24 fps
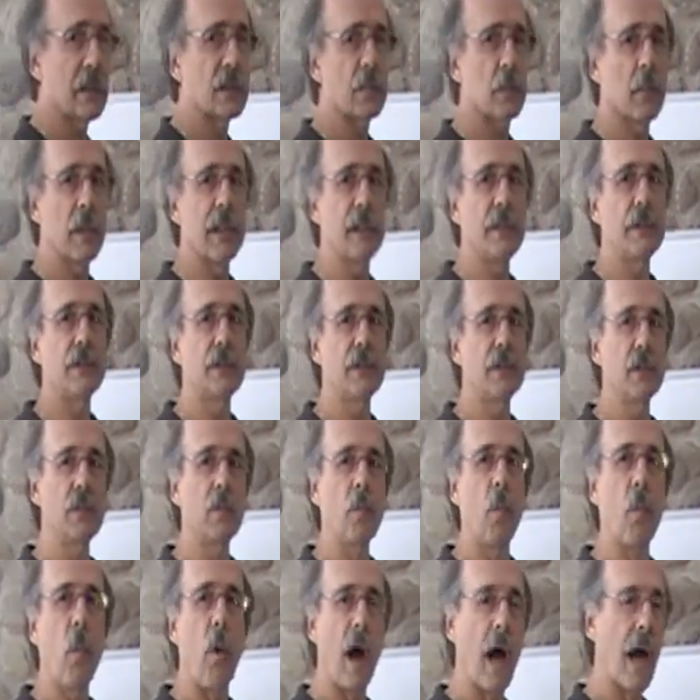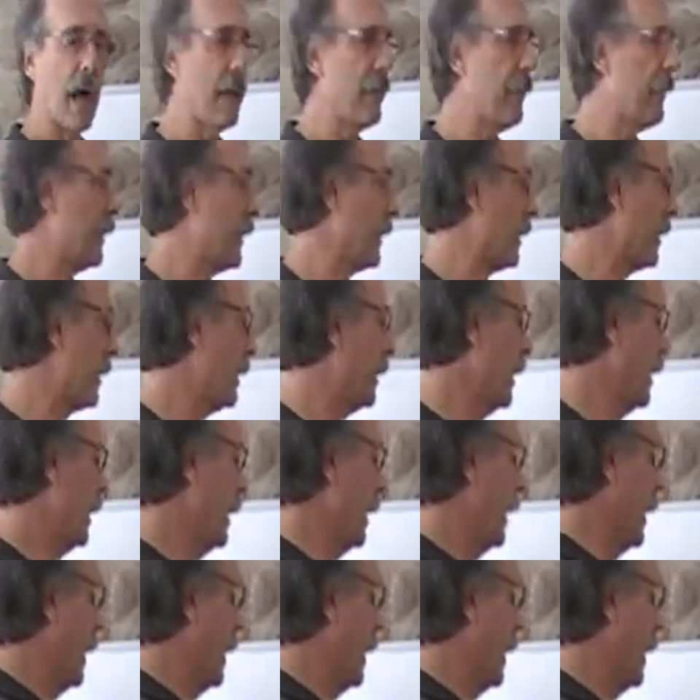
explain to you why they're